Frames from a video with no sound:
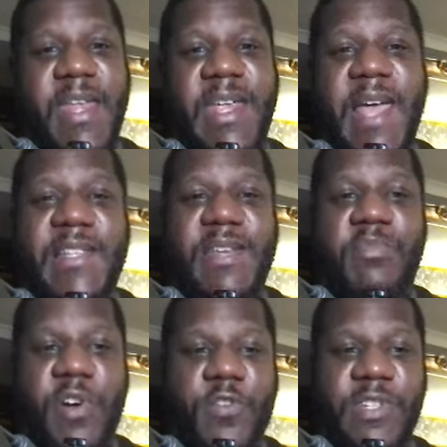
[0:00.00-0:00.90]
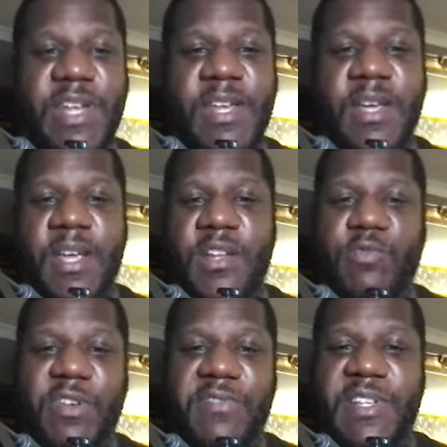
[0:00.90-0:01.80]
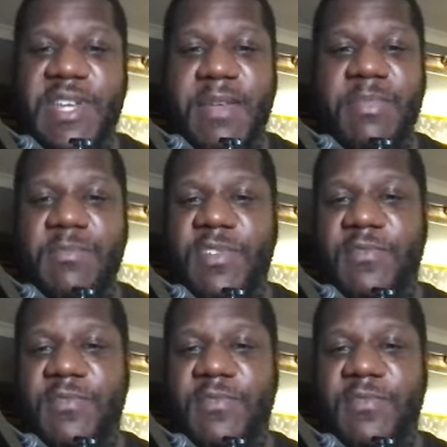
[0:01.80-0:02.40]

Kazi posted, one of the team members of